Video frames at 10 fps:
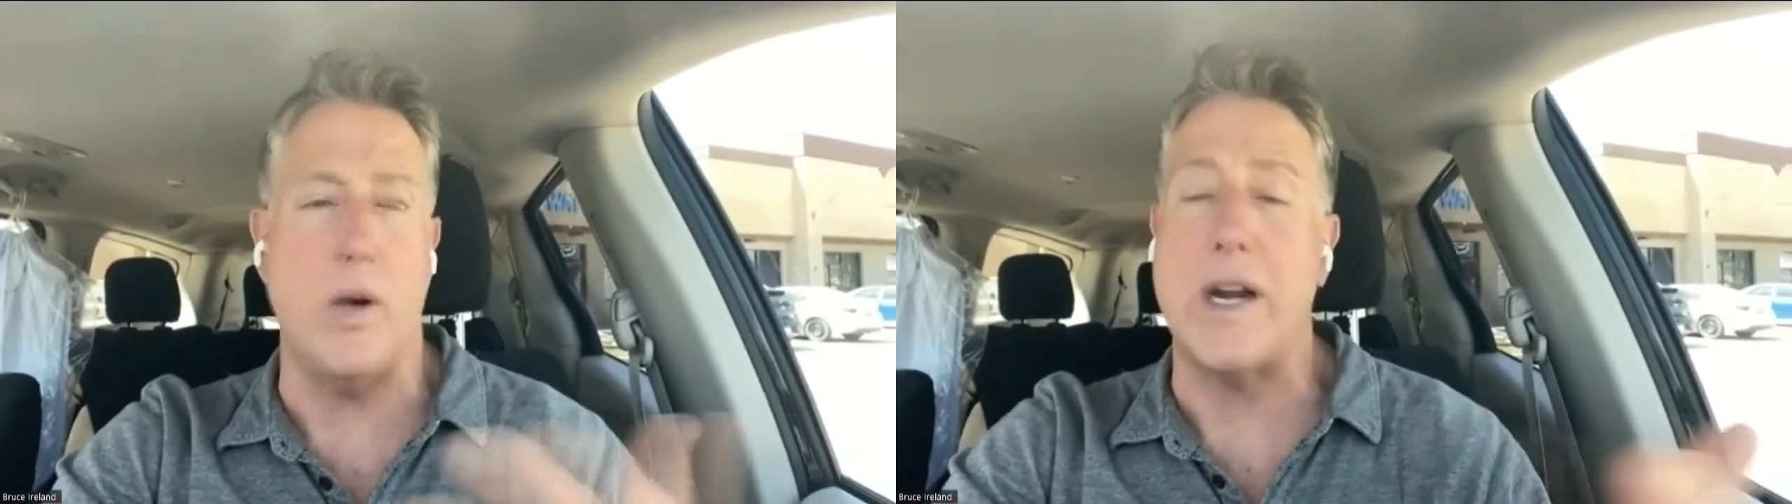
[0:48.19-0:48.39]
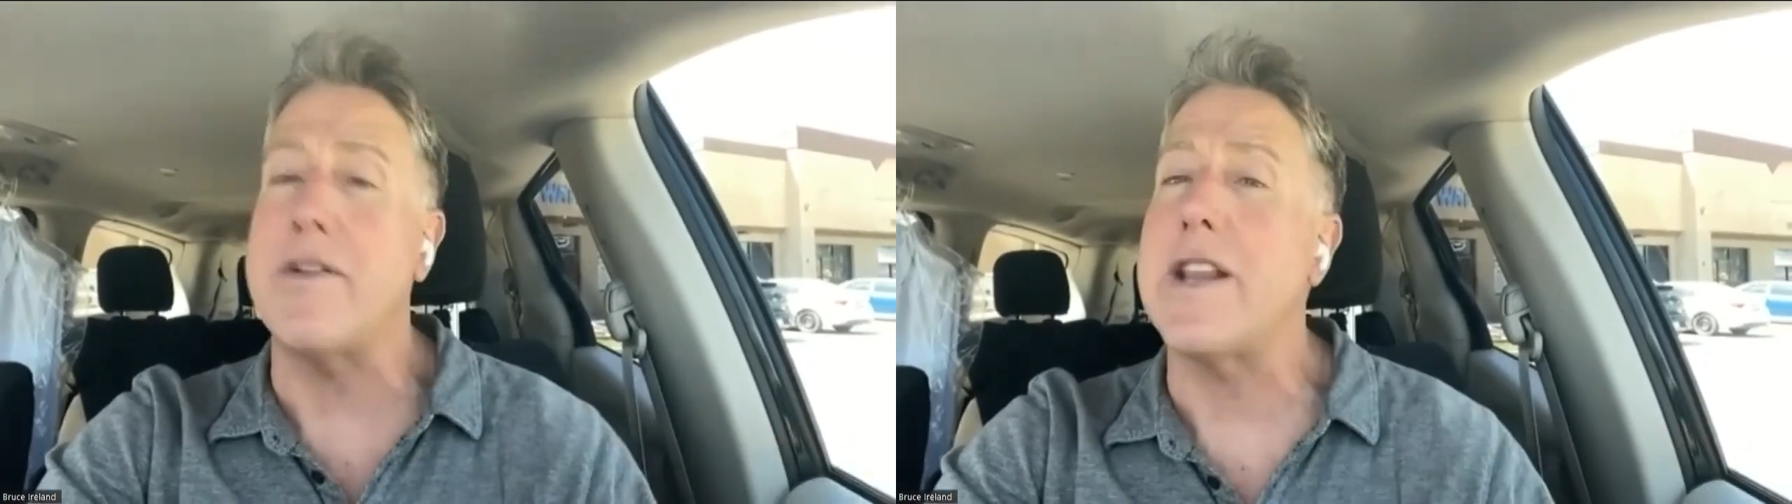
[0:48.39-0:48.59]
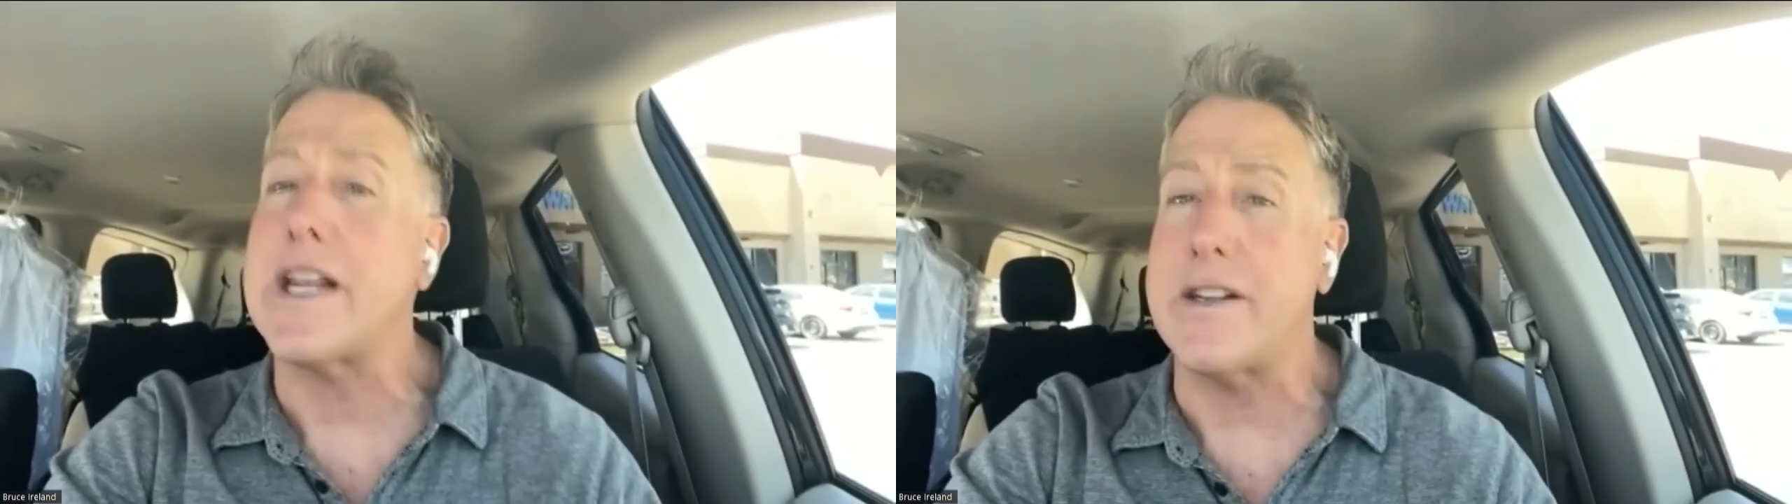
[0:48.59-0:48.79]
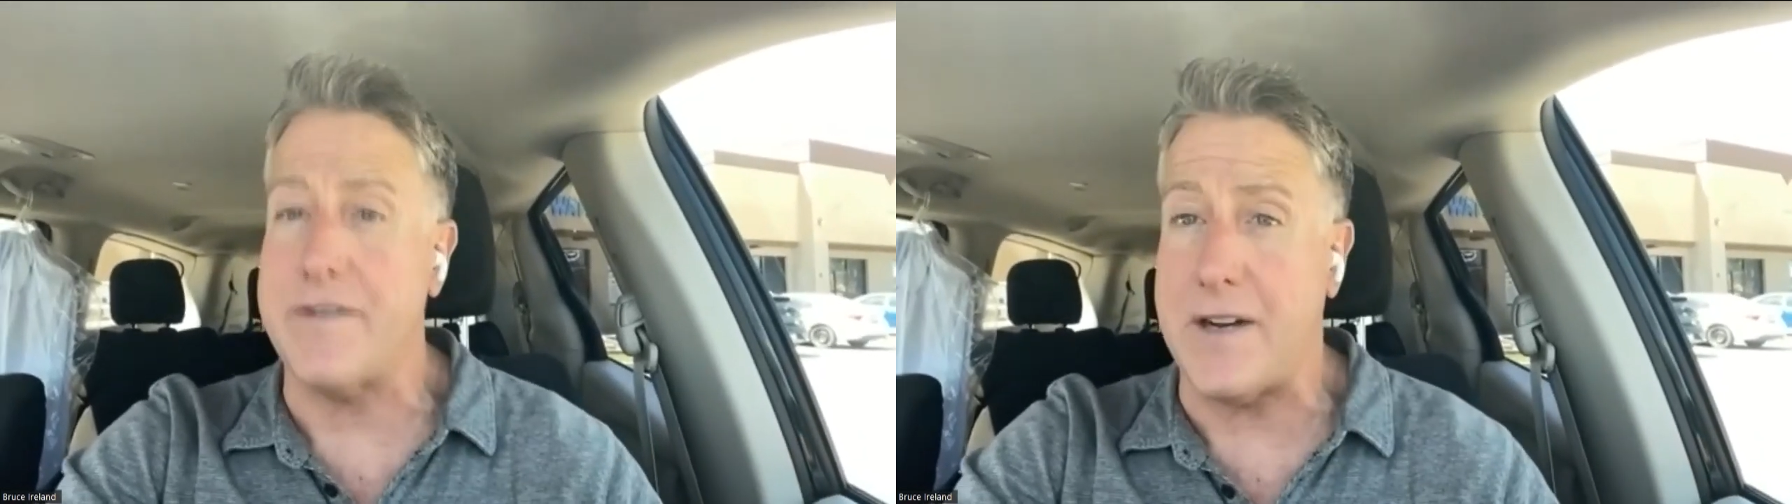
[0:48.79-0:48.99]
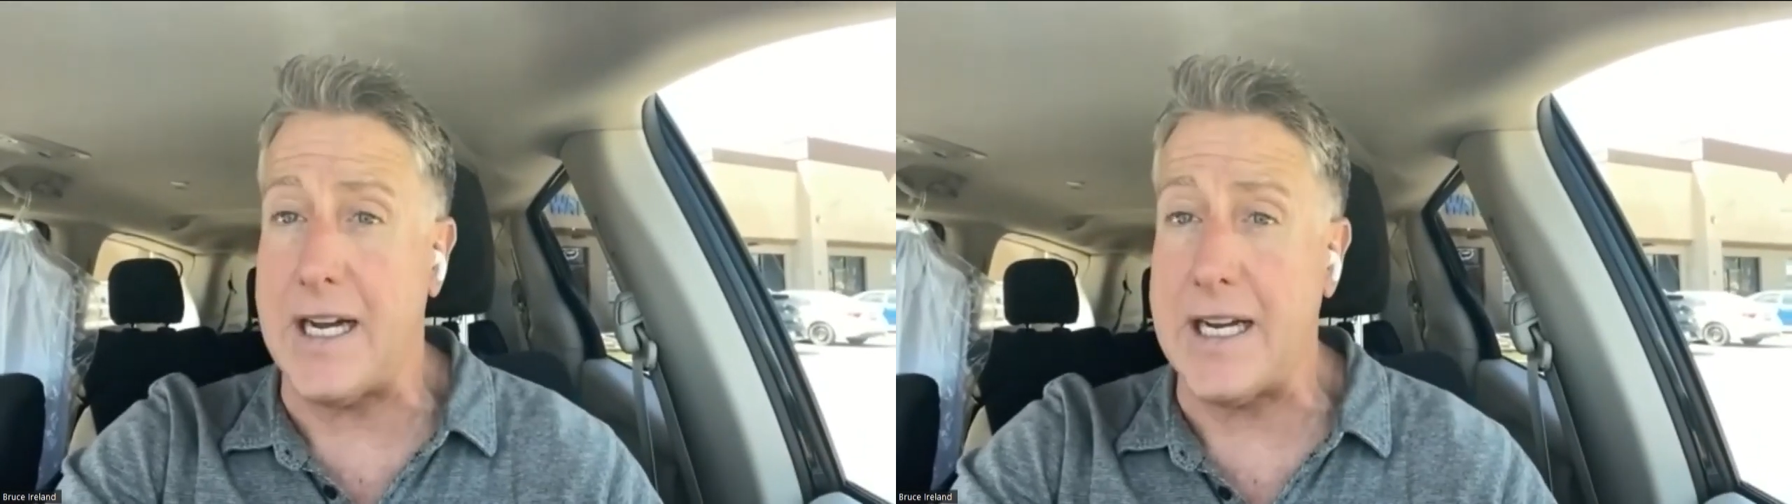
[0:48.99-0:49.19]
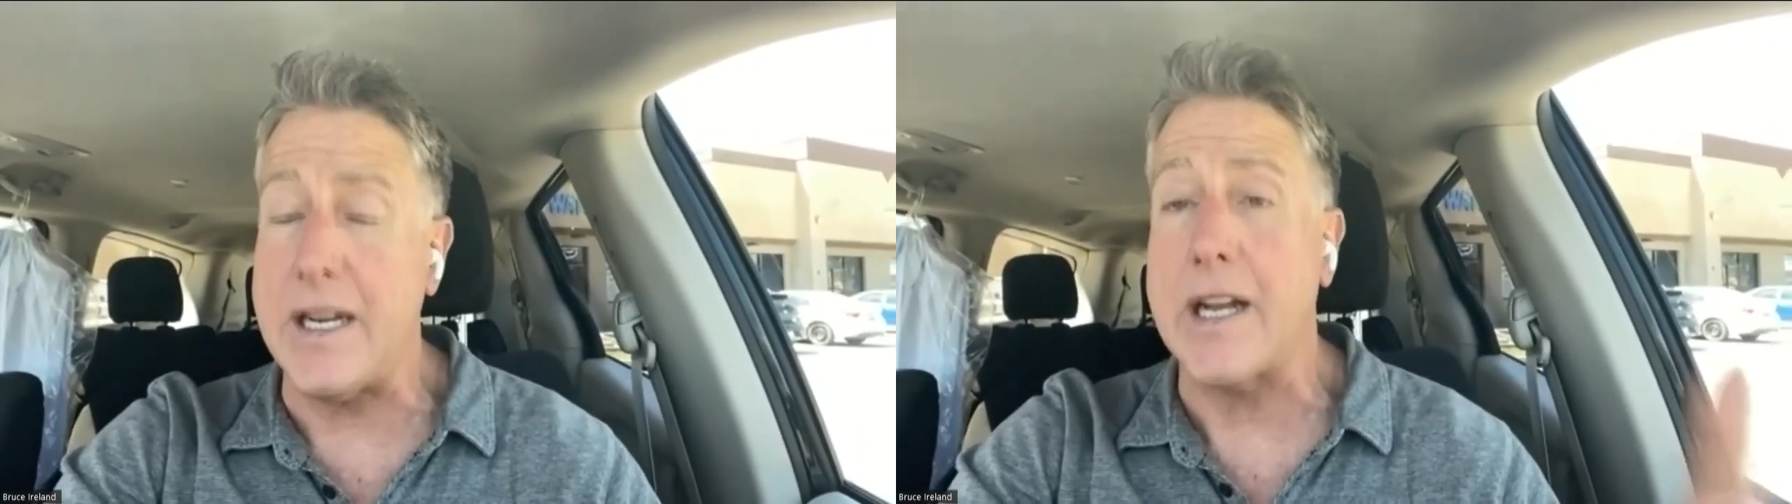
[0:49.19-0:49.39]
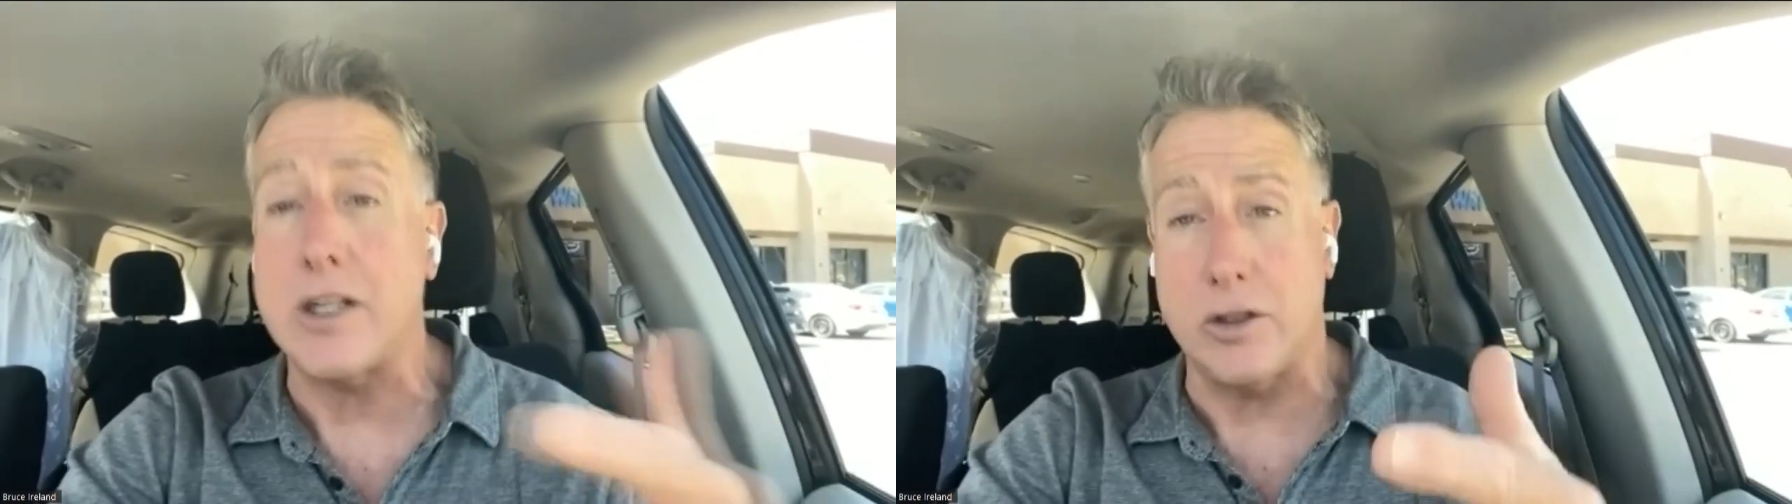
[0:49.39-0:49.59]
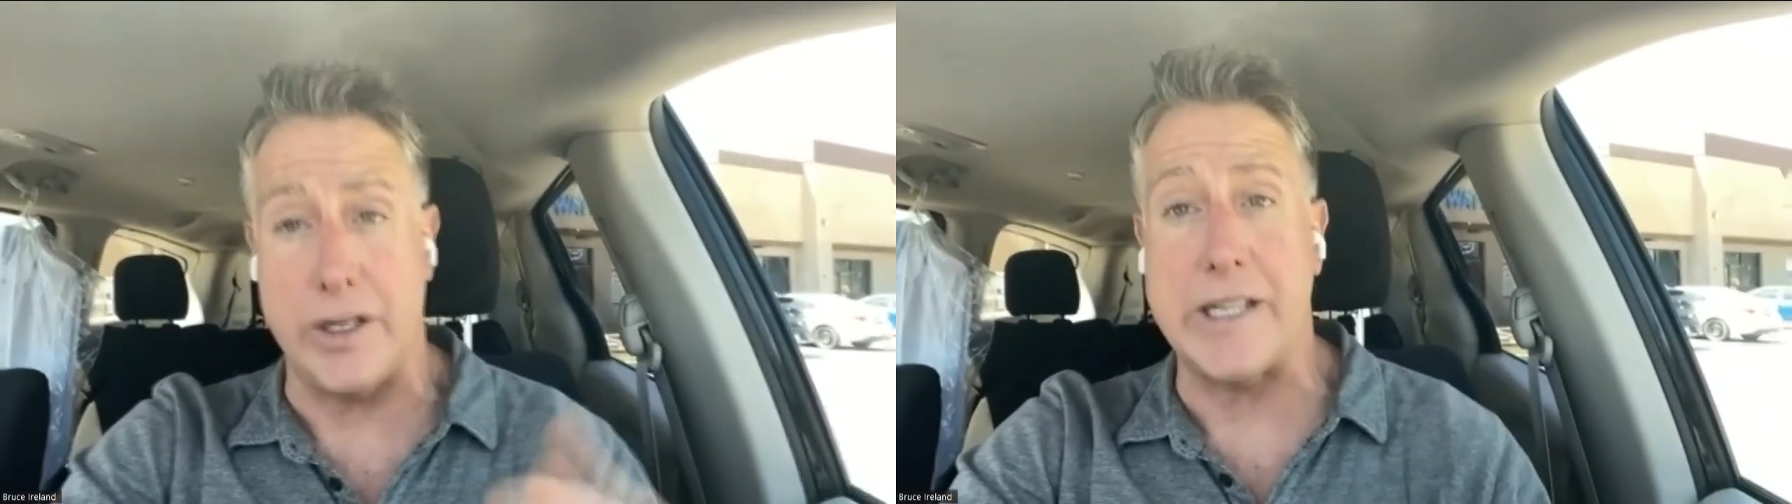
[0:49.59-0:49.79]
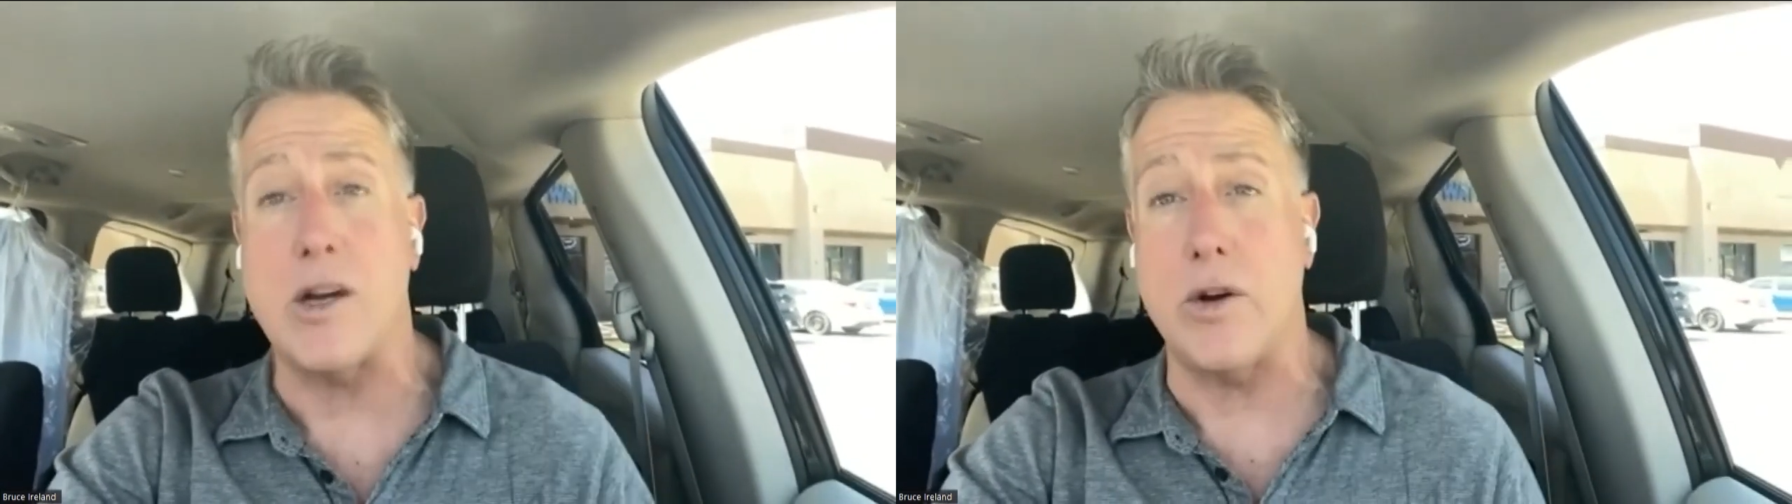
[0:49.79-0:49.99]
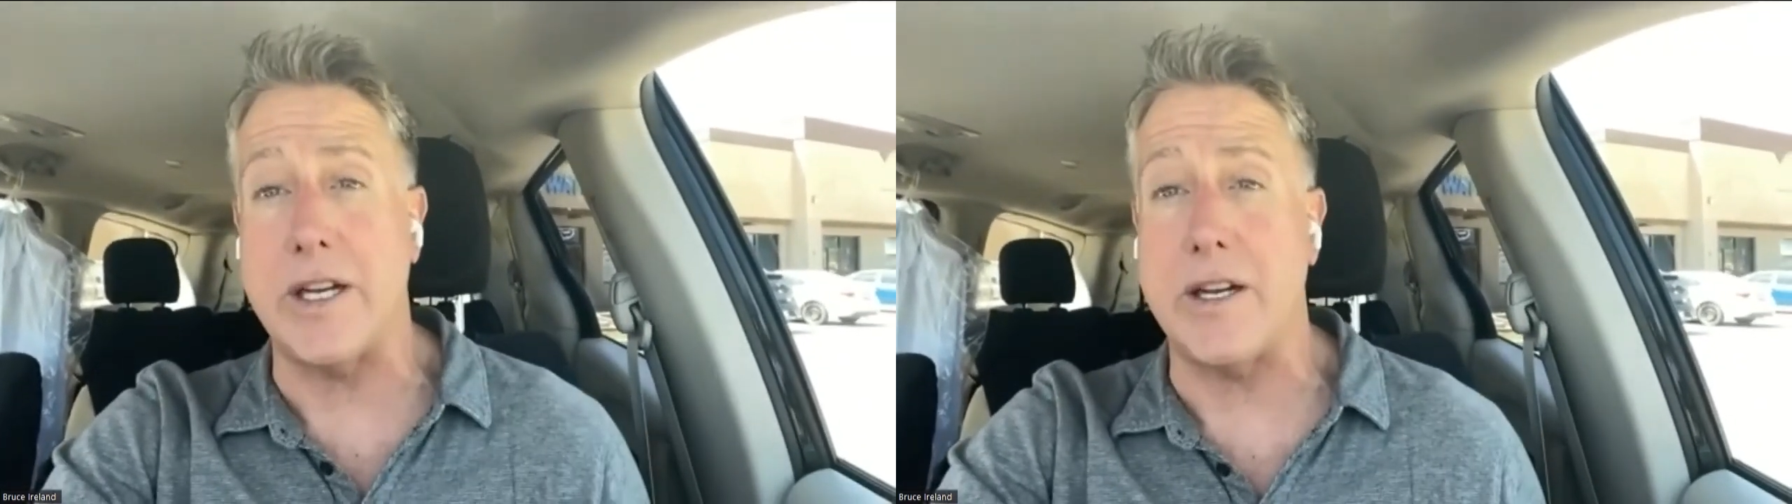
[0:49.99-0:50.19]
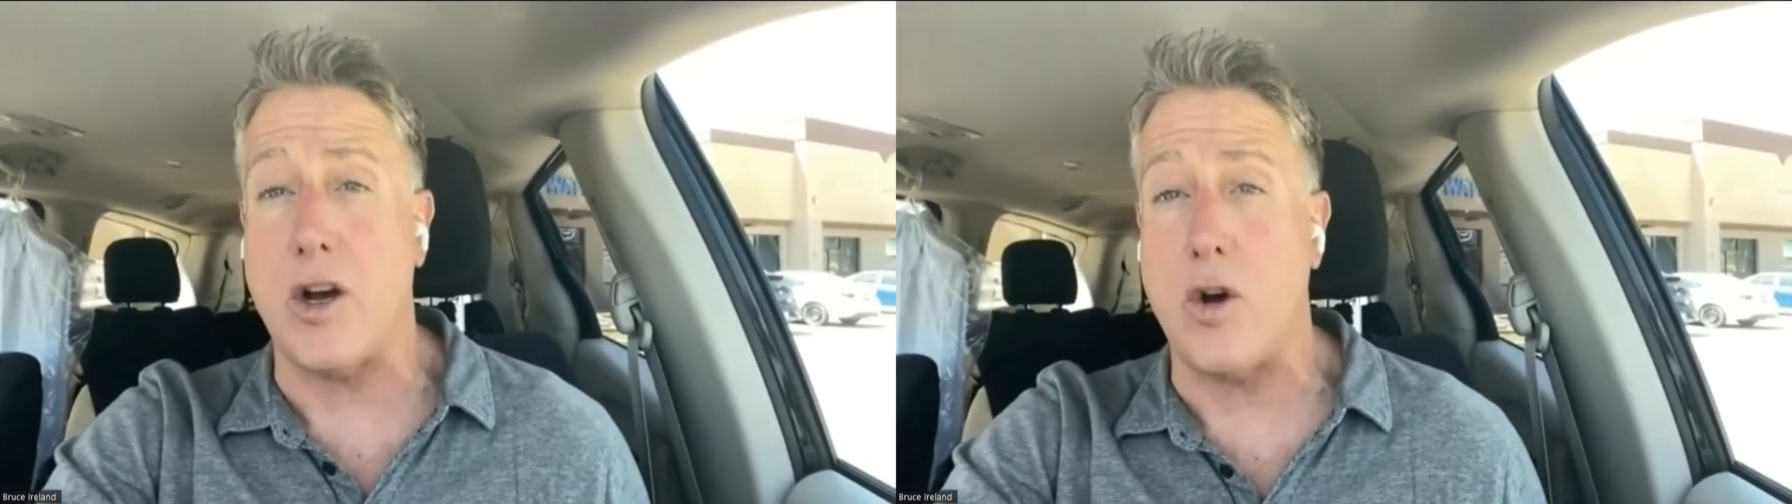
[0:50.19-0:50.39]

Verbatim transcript: whatever they can find, including going into